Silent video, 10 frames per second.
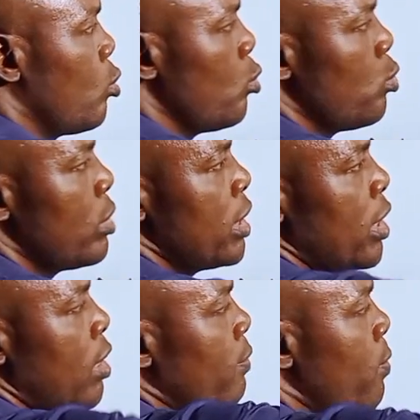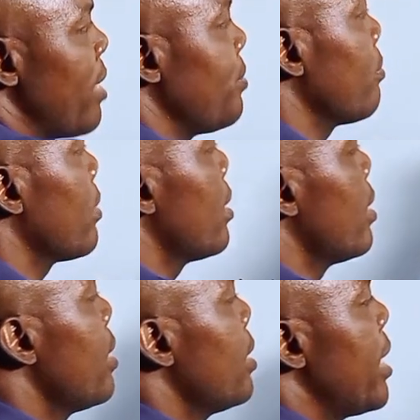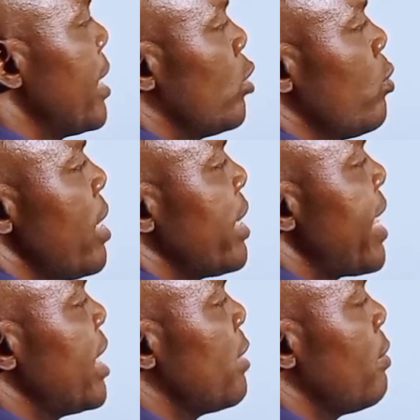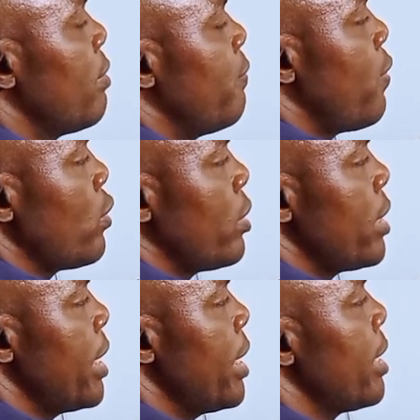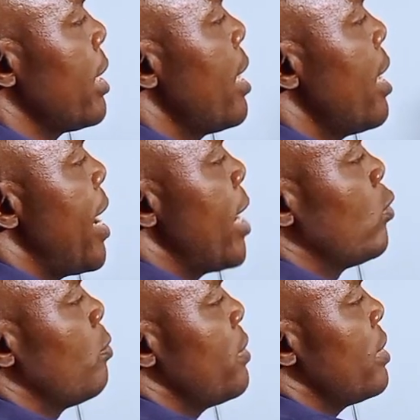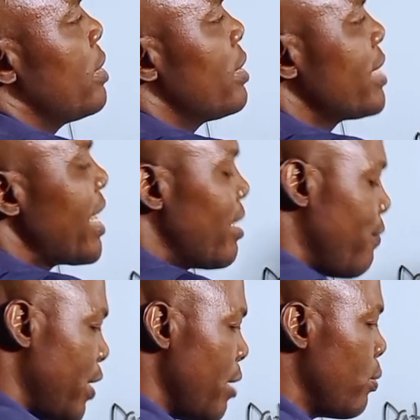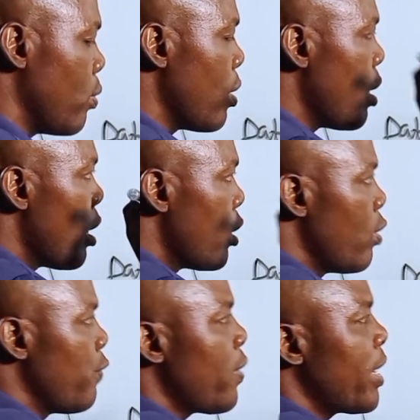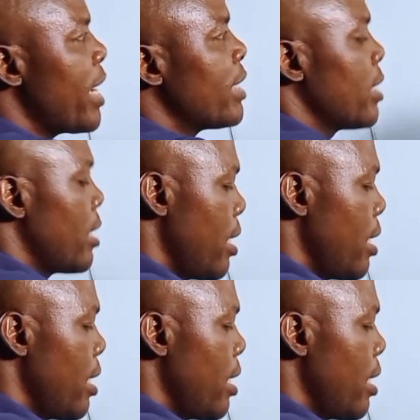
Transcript: 2 instead of 1. Then it will enter this function again and it will print static variable. Don't forget,